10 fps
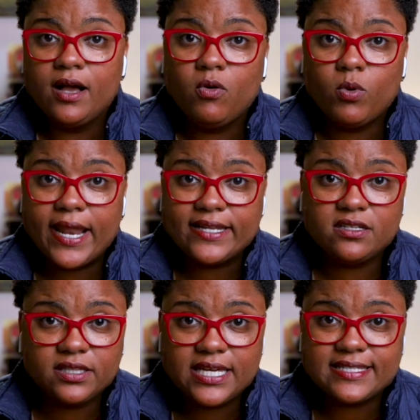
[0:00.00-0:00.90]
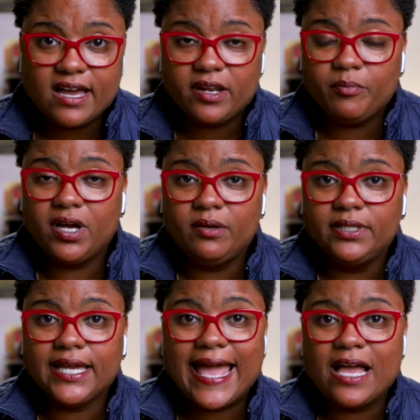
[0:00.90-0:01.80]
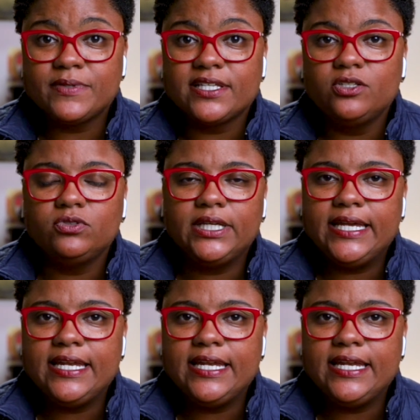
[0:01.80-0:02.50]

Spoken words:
when I took these out in public, absolutely